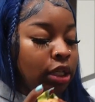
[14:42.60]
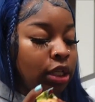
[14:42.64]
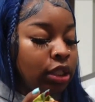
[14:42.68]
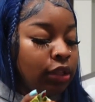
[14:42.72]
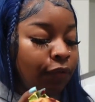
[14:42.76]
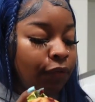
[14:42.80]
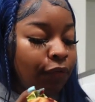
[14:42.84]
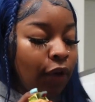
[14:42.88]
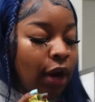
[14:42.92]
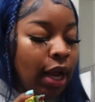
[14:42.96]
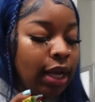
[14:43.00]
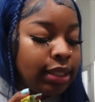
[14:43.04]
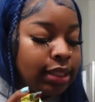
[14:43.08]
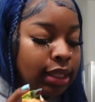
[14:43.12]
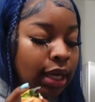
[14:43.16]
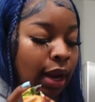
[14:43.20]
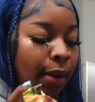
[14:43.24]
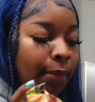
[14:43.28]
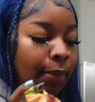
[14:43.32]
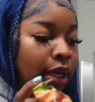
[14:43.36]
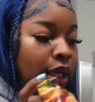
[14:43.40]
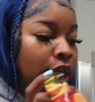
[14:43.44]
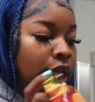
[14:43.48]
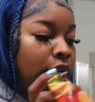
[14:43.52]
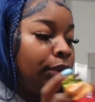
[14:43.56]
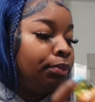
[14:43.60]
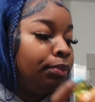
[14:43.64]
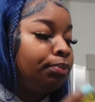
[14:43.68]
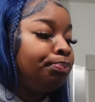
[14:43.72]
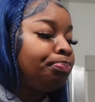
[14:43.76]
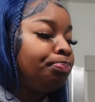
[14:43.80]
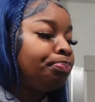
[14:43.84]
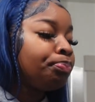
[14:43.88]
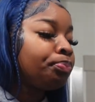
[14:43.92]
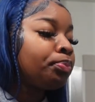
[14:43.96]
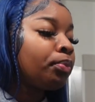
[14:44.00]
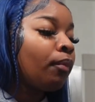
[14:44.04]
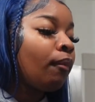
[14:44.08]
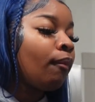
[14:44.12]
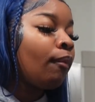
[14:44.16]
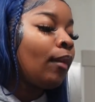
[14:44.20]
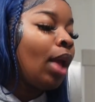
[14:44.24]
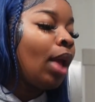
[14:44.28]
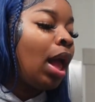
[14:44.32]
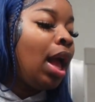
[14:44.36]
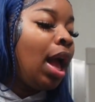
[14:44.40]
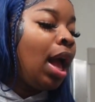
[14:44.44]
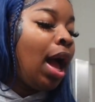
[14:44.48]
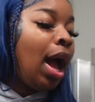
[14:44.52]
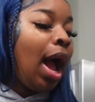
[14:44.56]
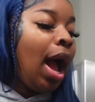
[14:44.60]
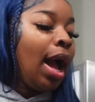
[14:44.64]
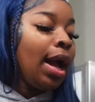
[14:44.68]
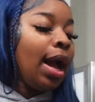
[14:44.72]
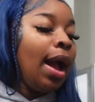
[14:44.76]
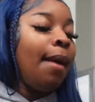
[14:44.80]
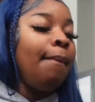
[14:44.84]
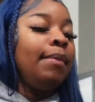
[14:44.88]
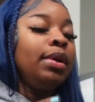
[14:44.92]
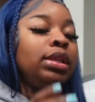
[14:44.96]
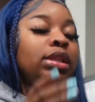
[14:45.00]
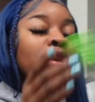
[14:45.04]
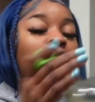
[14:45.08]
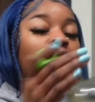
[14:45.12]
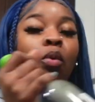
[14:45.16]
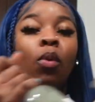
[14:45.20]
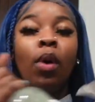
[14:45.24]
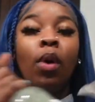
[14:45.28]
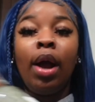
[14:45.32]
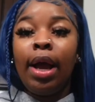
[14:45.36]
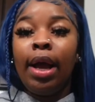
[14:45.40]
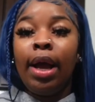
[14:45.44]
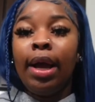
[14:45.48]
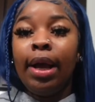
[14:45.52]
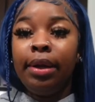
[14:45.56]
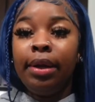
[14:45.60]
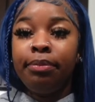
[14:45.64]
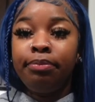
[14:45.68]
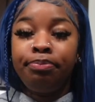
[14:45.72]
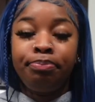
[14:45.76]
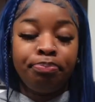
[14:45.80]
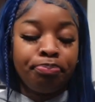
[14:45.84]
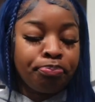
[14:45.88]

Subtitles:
These are fries that I'm eating. I got me some wine